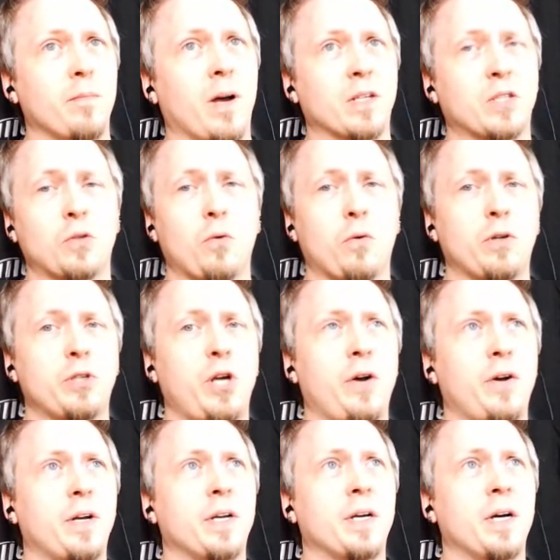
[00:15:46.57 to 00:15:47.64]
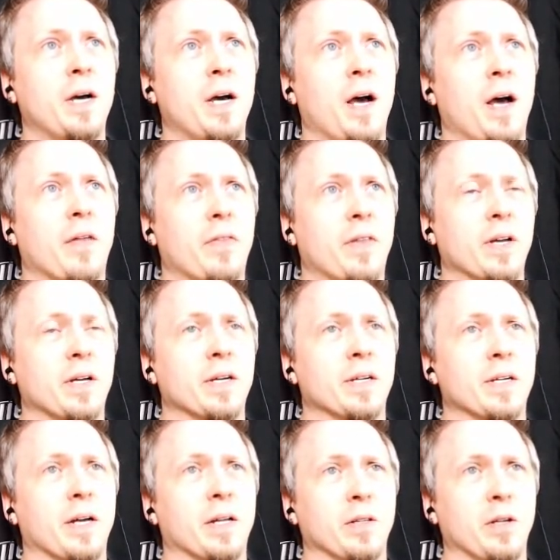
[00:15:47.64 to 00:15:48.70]
my storage area,
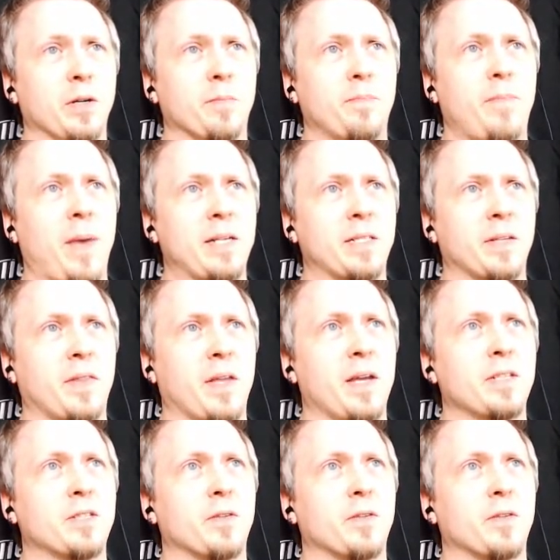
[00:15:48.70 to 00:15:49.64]
the a little basic thing.